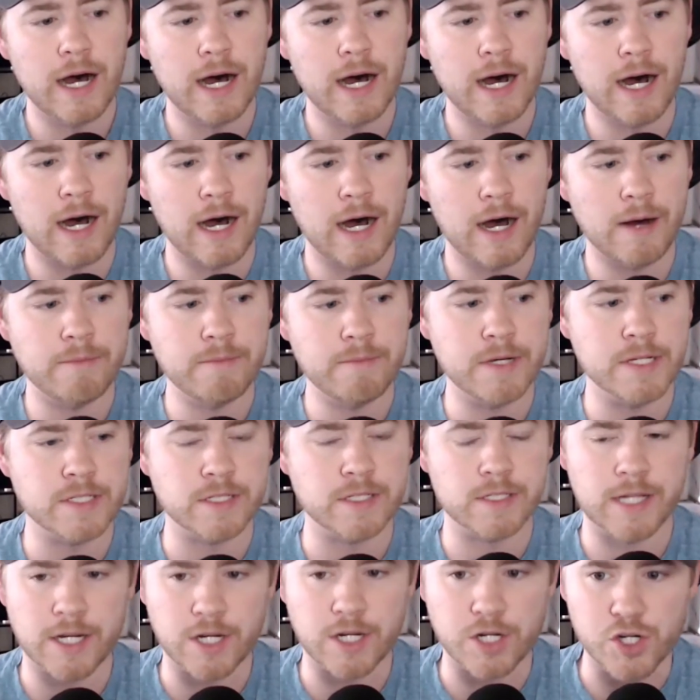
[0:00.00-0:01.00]
It's
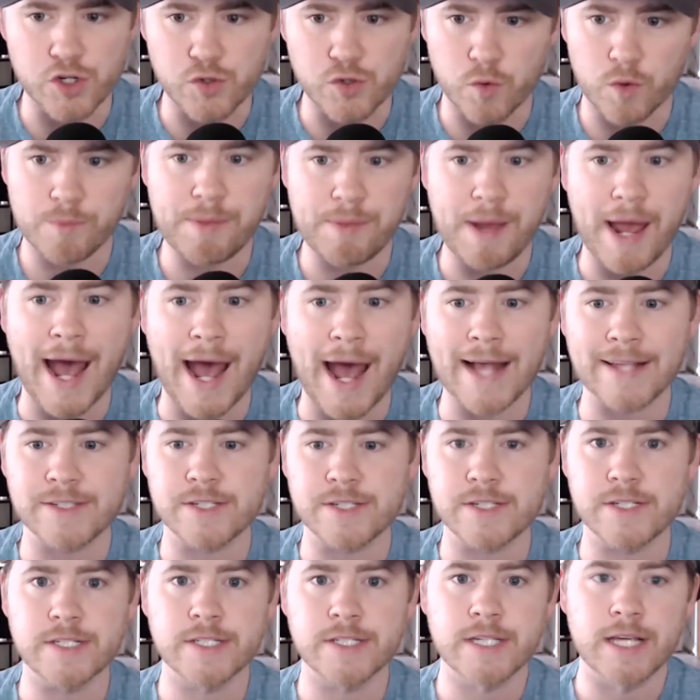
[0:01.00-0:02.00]
a lot of short
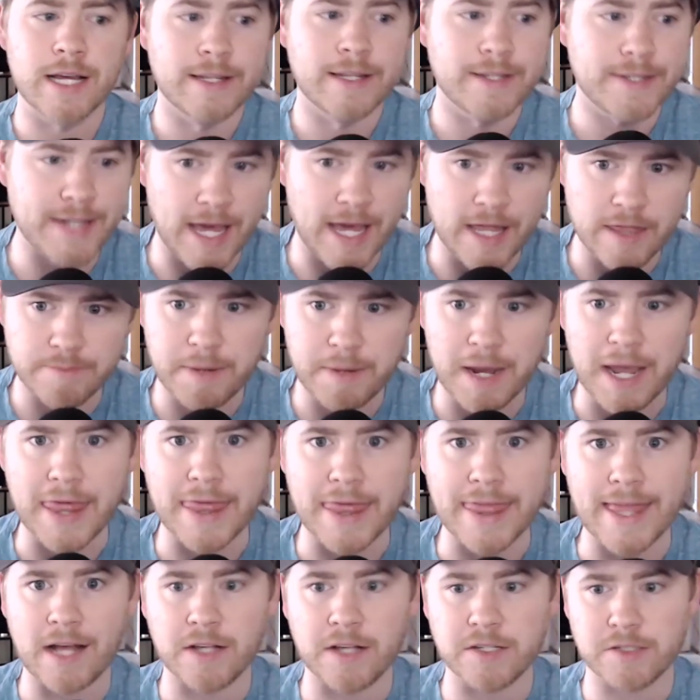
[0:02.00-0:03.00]
passes, death by
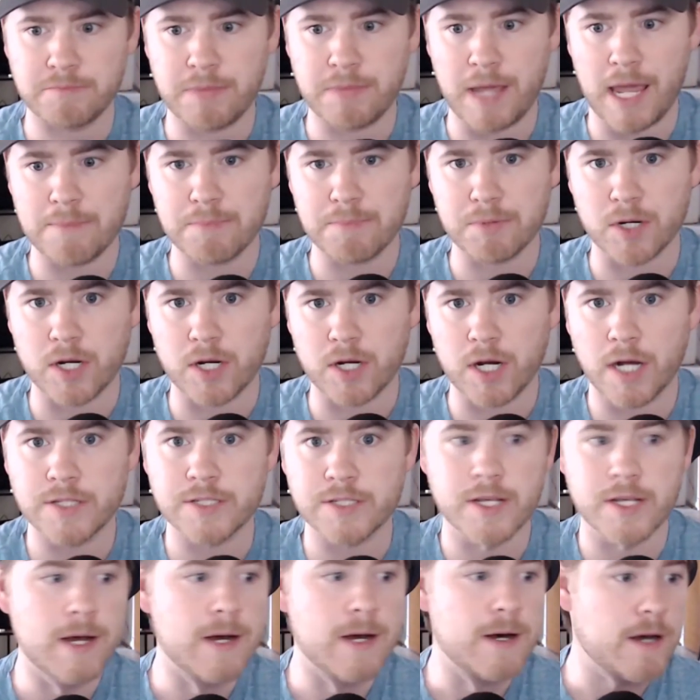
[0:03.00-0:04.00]
1,000 paper
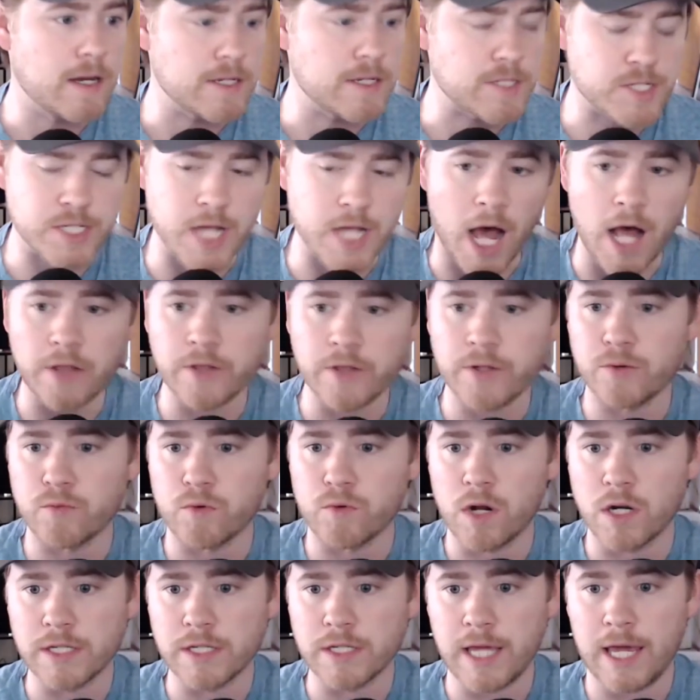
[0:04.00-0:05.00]
cuts, a solid
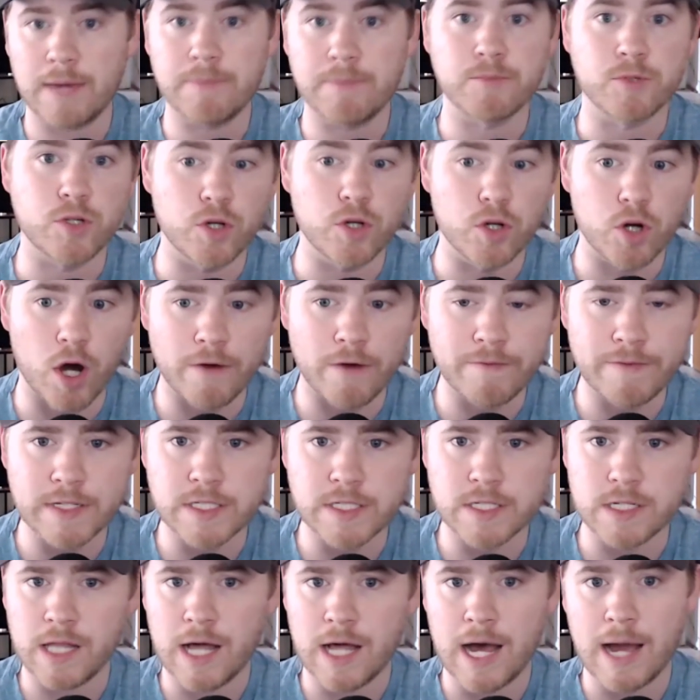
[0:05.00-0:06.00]
run game, good
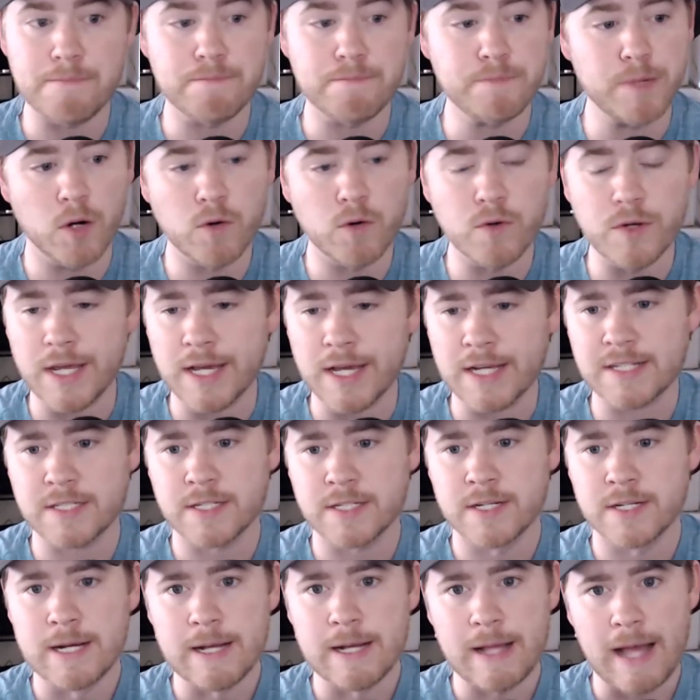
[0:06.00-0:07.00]
offensive line. Bo
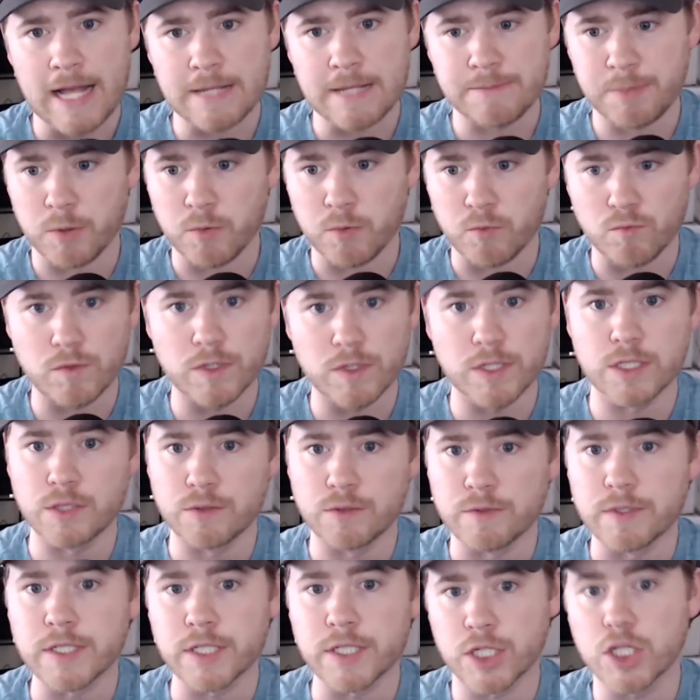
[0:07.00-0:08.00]
Nix has been really,
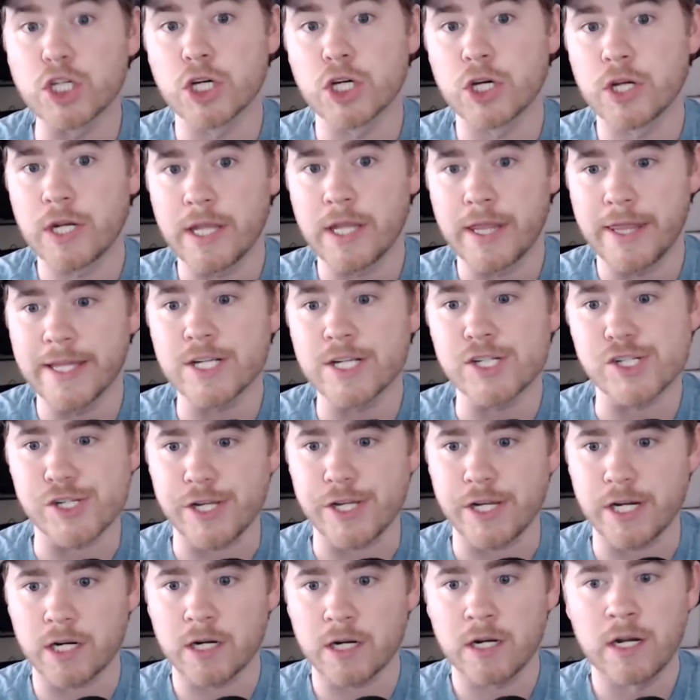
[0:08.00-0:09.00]
really good this
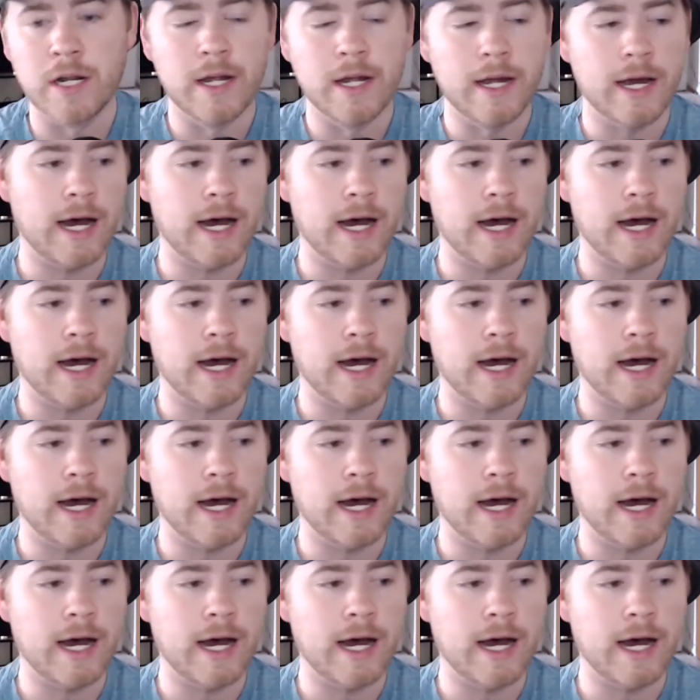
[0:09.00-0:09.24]
year.